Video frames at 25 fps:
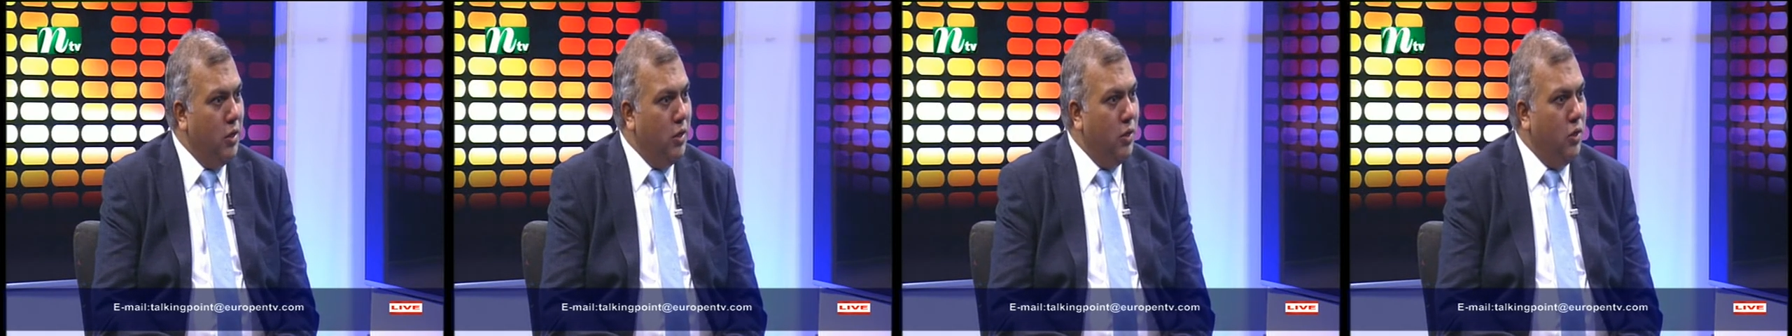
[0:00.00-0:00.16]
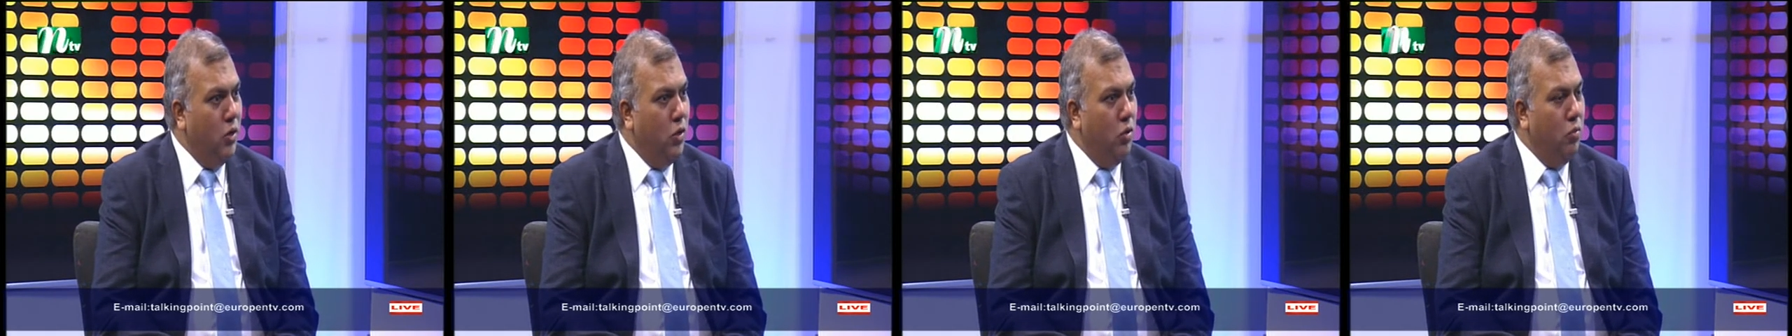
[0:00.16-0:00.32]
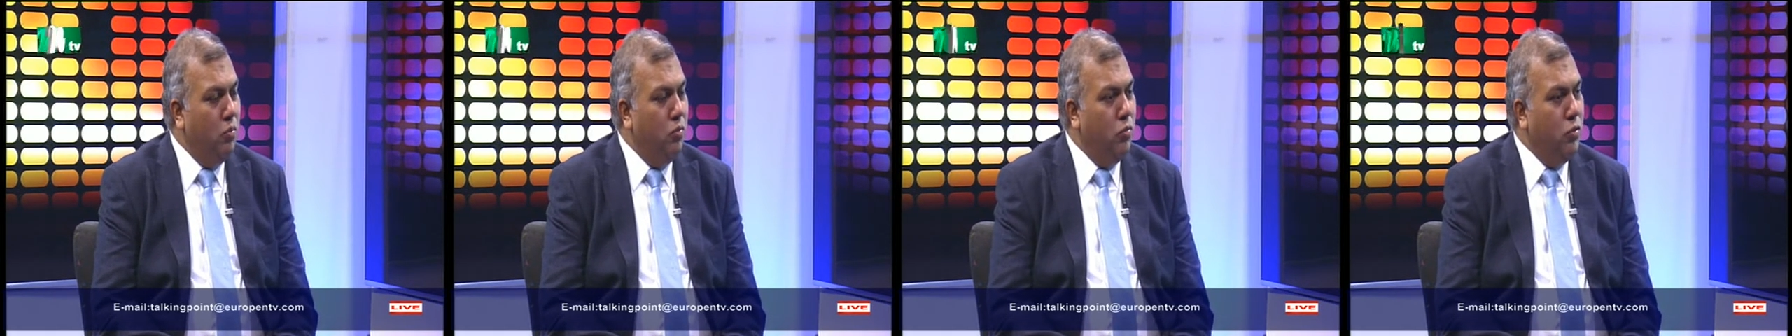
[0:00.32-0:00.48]
you
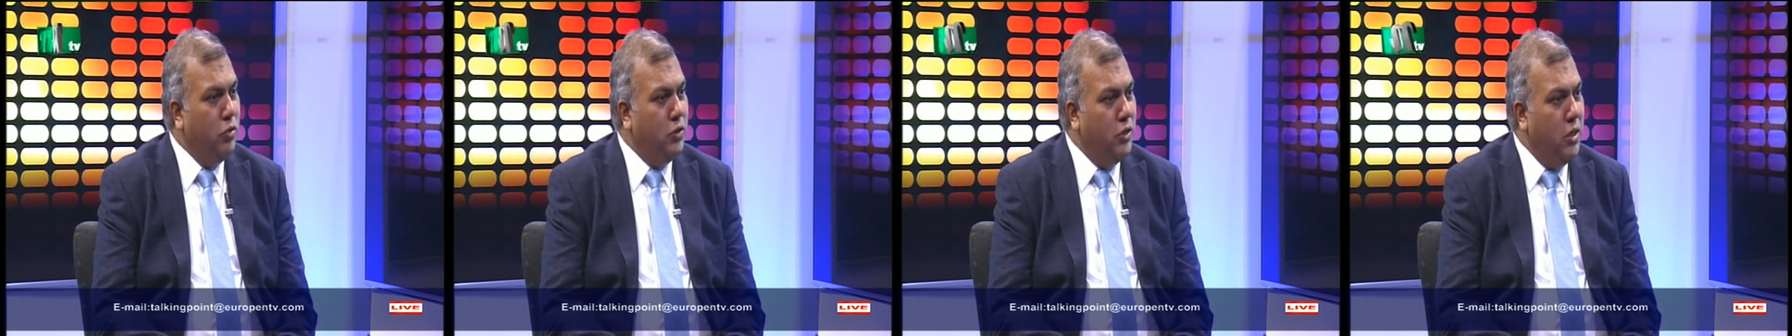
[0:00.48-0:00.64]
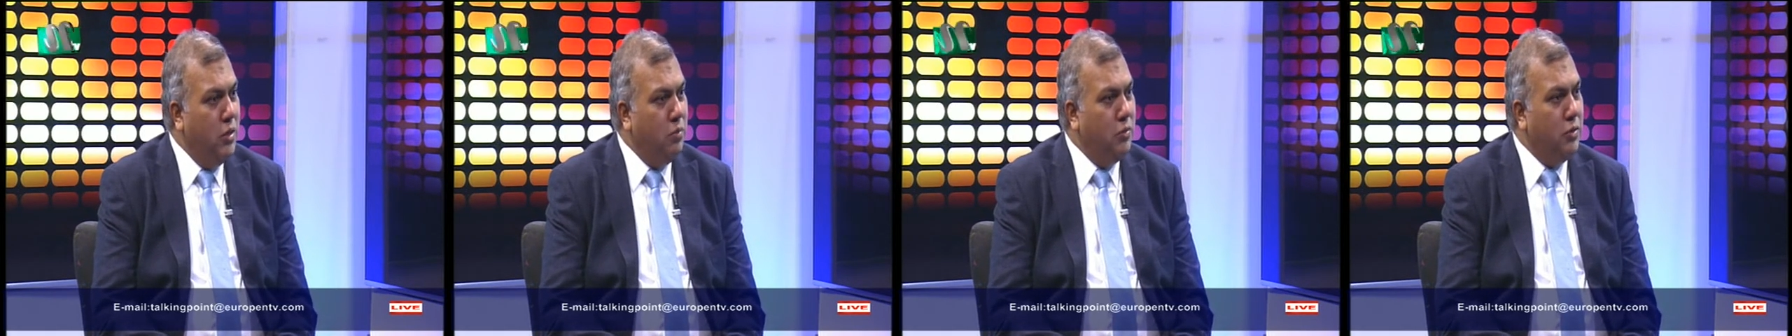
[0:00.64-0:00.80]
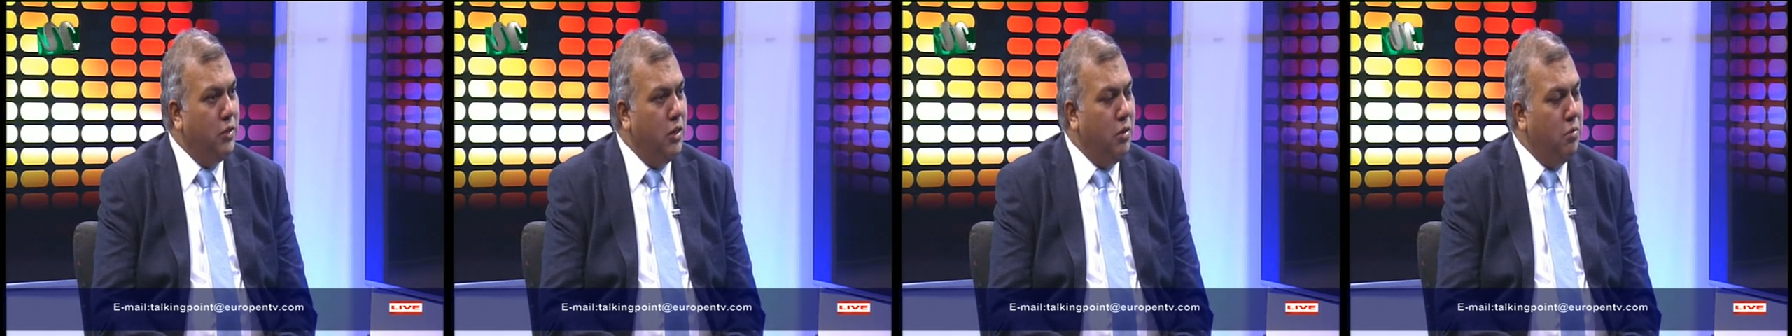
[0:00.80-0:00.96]
know,
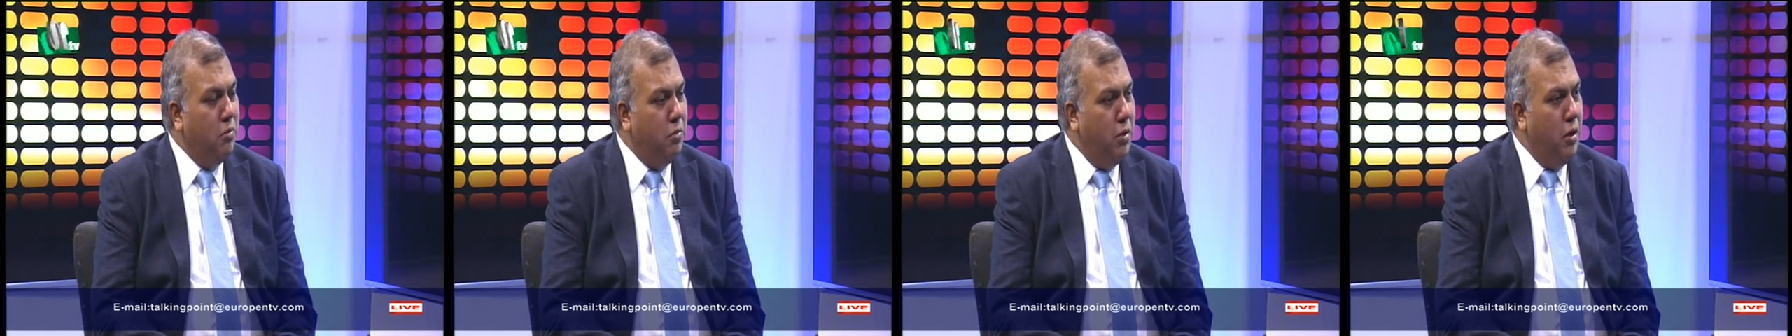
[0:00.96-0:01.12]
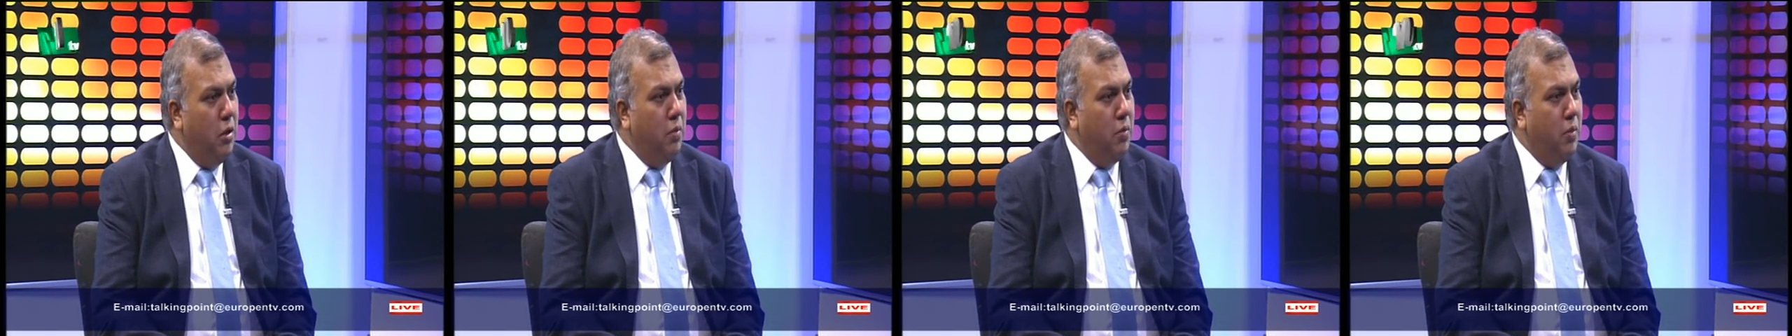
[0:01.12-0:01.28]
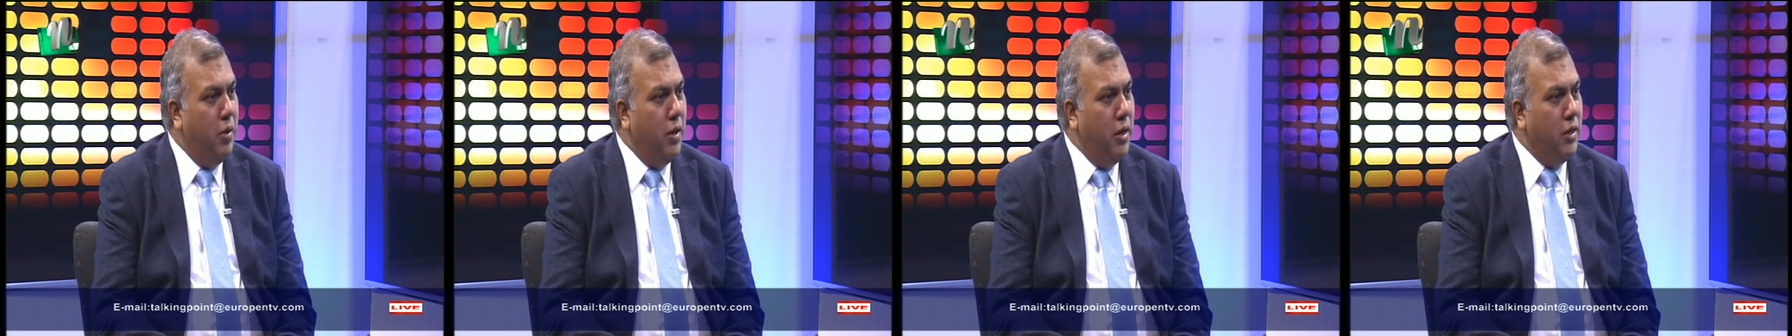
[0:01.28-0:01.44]
Muslims in
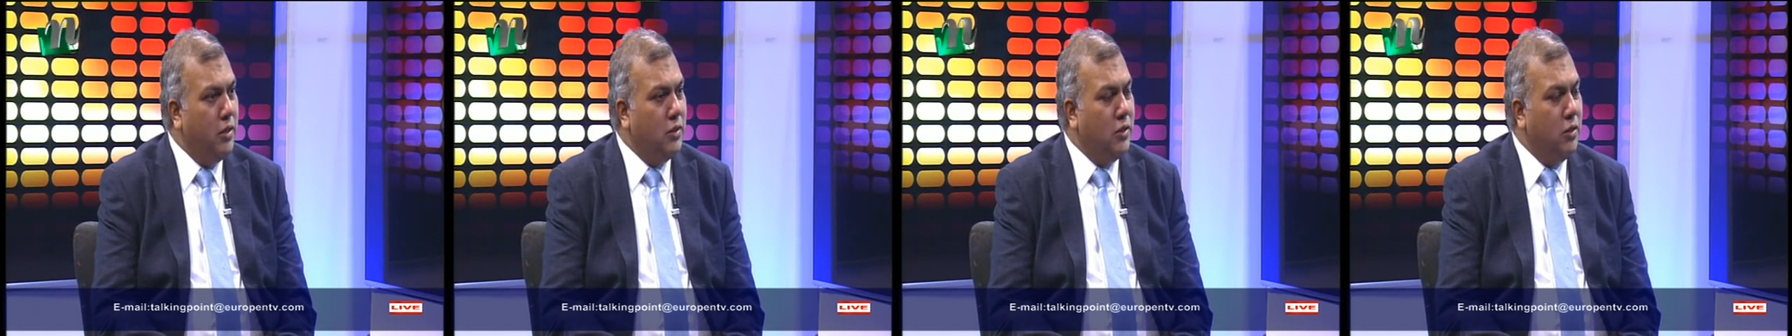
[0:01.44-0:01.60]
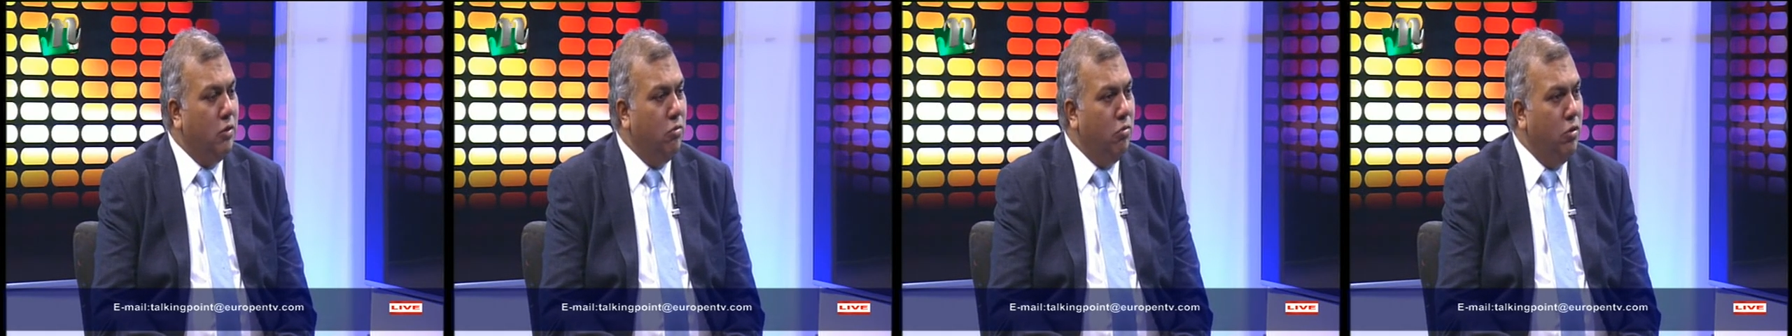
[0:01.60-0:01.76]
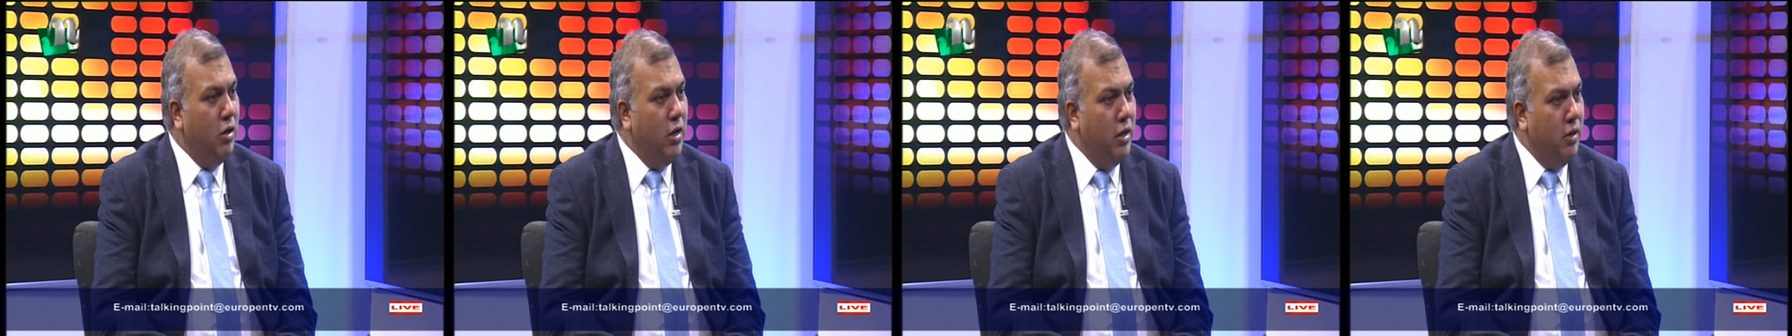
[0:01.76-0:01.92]
Burma as a uh,